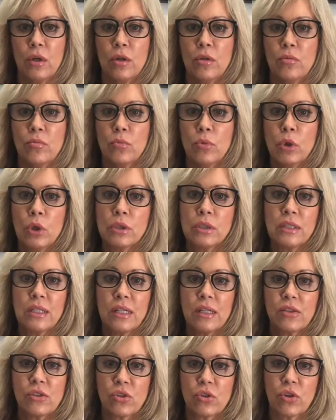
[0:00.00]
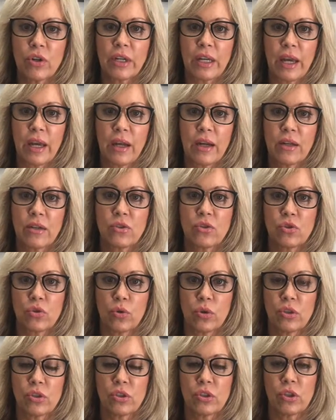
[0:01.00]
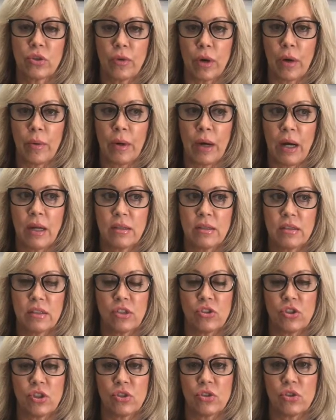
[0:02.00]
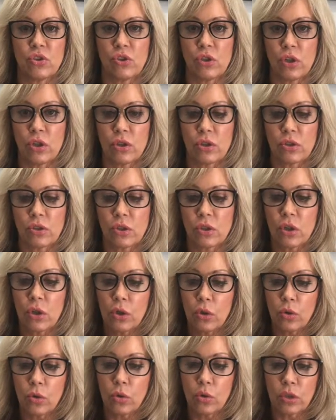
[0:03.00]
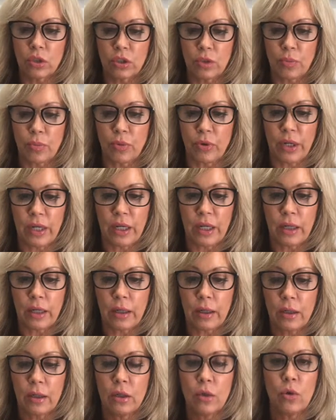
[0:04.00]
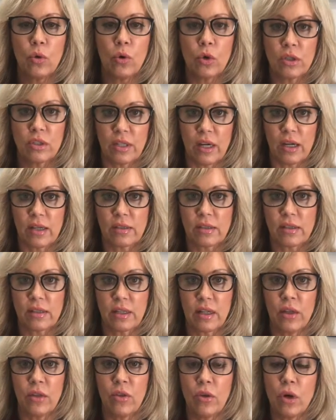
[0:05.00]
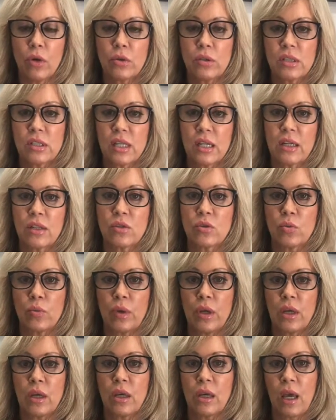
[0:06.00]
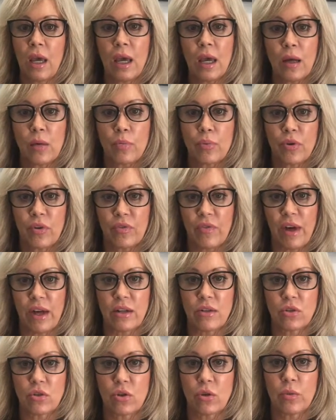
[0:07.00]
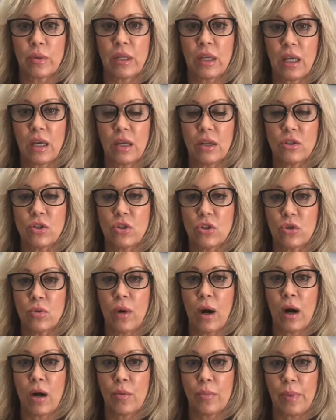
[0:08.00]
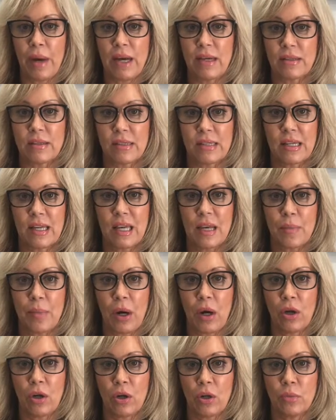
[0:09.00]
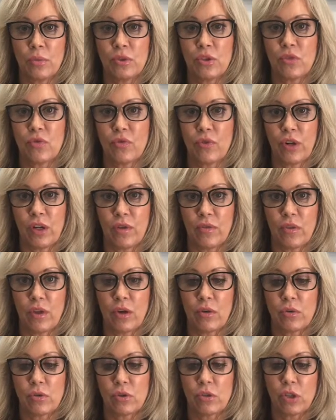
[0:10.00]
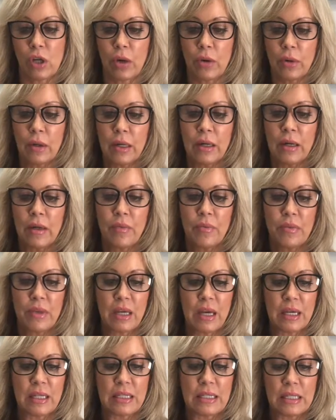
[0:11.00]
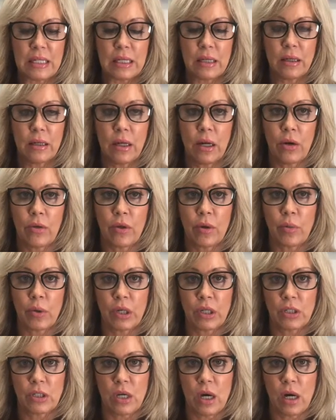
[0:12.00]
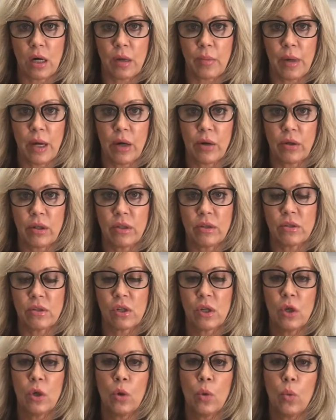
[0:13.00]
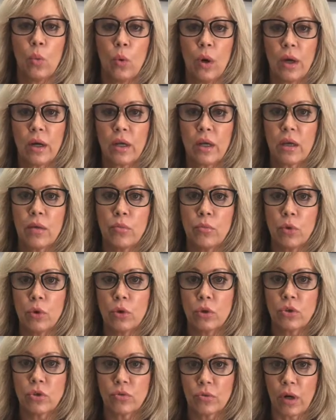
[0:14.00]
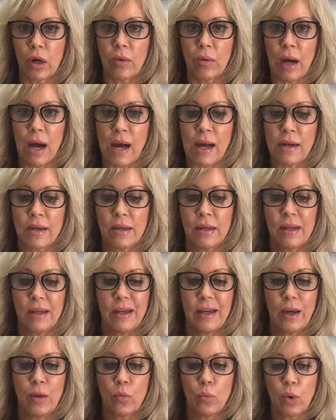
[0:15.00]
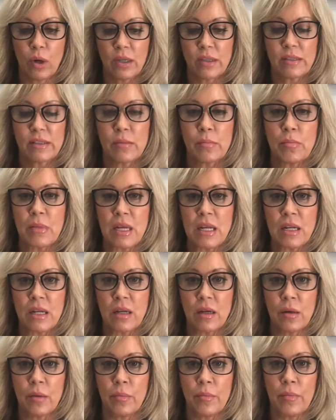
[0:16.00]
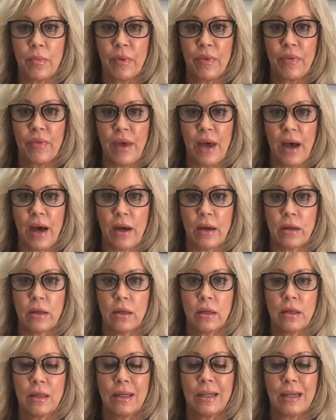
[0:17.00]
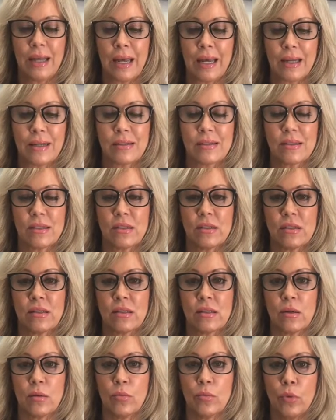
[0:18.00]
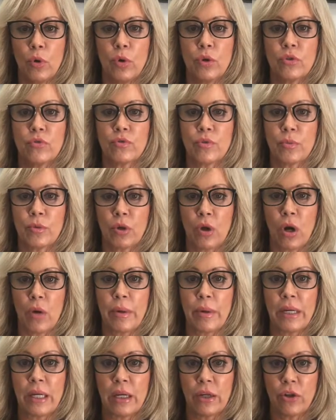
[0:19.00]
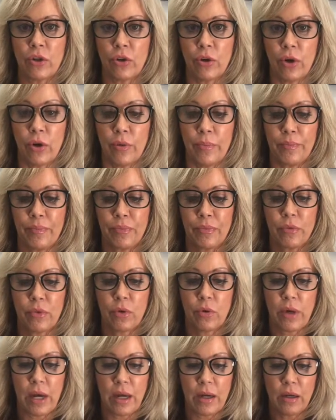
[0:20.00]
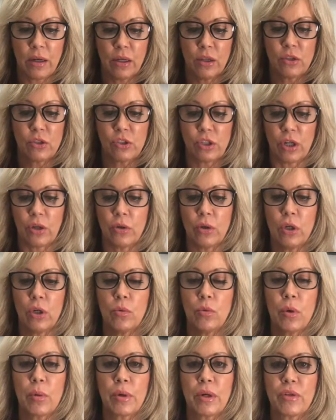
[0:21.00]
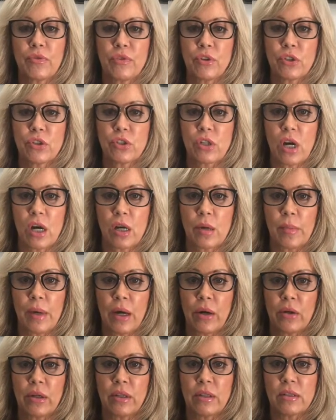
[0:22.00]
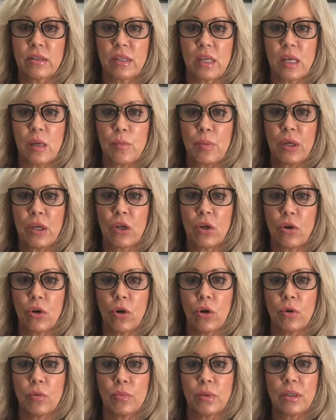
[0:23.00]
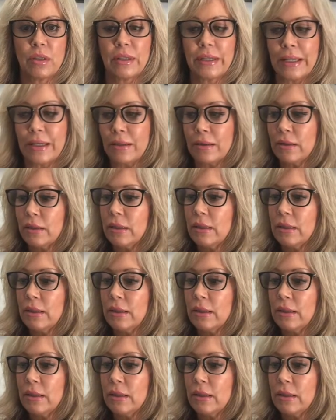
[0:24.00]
Mold needs an organic source to grow on, such as dirt or debris or dust. And those things we can prevent, or we can do our best to keep our homes free of those. So the idea here that we're going to talk about is what can mold grow on, and what is the medium that enhances mold from growing in your home. Okay, so what we're going to first talk about is keeping your home clean.